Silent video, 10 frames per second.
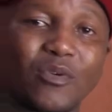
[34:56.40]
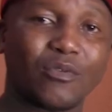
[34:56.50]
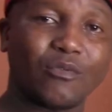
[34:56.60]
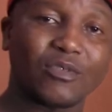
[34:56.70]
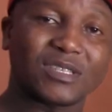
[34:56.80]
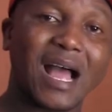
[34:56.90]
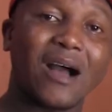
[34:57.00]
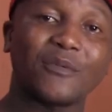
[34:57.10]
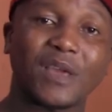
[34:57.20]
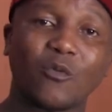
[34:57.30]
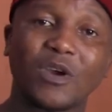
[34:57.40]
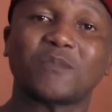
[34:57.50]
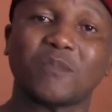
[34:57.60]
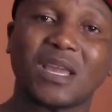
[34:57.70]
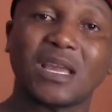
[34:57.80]
who was out there
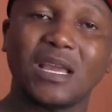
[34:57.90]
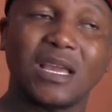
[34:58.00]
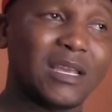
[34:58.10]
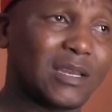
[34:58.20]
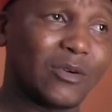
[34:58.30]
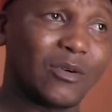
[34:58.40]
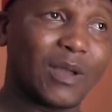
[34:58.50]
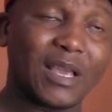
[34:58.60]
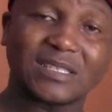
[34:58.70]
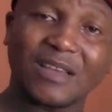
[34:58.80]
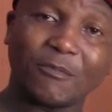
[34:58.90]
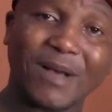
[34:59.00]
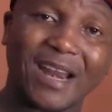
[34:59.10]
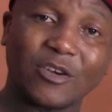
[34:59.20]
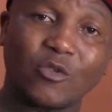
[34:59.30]
with me. You know, as
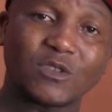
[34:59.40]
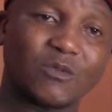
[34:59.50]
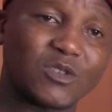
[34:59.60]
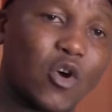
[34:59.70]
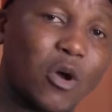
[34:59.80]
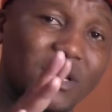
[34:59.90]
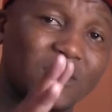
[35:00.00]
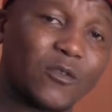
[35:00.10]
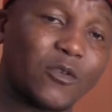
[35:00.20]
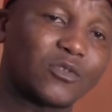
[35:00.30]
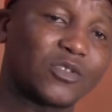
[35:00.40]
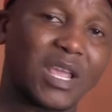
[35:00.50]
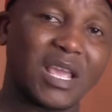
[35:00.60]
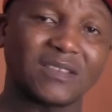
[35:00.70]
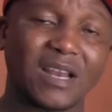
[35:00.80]
everybody knows, I was homeless for
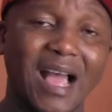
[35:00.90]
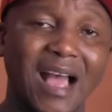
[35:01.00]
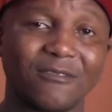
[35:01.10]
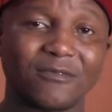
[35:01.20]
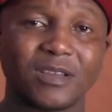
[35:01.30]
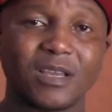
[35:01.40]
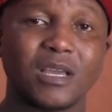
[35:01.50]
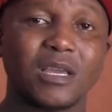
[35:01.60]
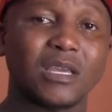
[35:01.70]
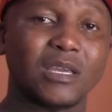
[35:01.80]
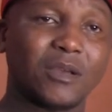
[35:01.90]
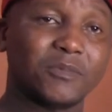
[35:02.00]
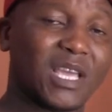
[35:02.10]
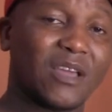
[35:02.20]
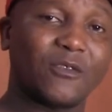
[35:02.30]
3.5 years. You know what
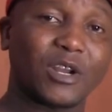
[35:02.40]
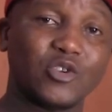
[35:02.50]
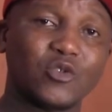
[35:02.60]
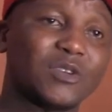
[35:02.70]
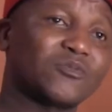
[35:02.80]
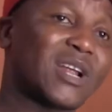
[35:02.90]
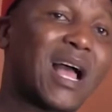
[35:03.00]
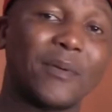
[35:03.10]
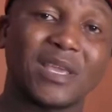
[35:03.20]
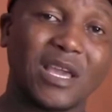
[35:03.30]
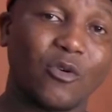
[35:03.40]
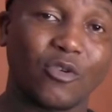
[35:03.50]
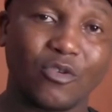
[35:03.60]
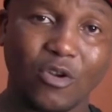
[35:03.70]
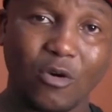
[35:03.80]
I'm saying? For the new subscriber here who
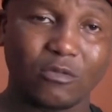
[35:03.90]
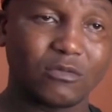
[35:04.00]
don't know,